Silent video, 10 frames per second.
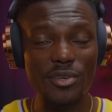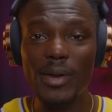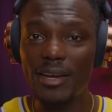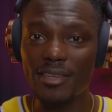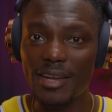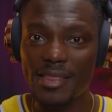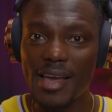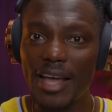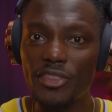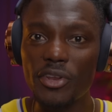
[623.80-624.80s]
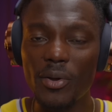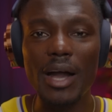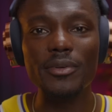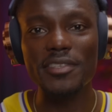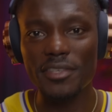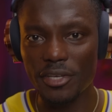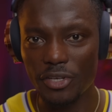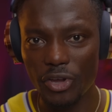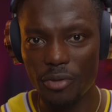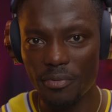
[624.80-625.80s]
or anything like that, I don't know how this is going
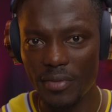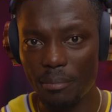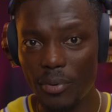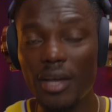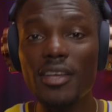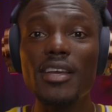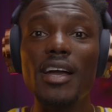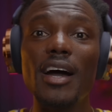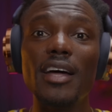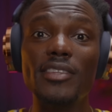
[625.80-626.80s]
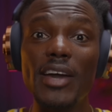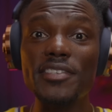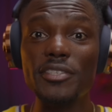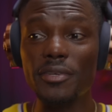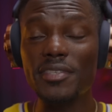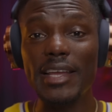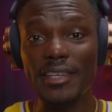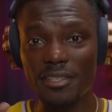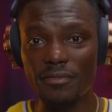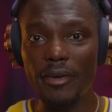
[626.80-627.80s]
to cope with that. But uh, Dyson does say
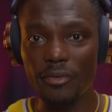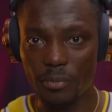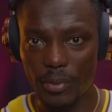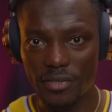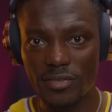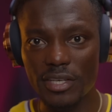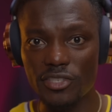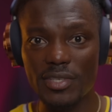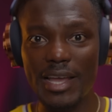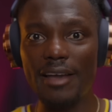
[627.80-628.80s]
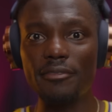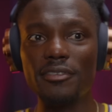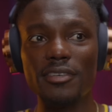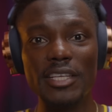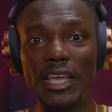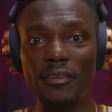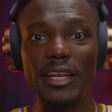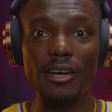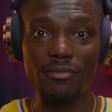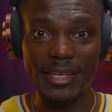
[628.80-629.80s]
this is very robust. They just haven't given
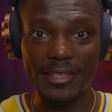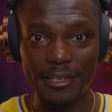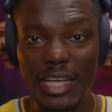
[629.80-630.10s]
it a rating.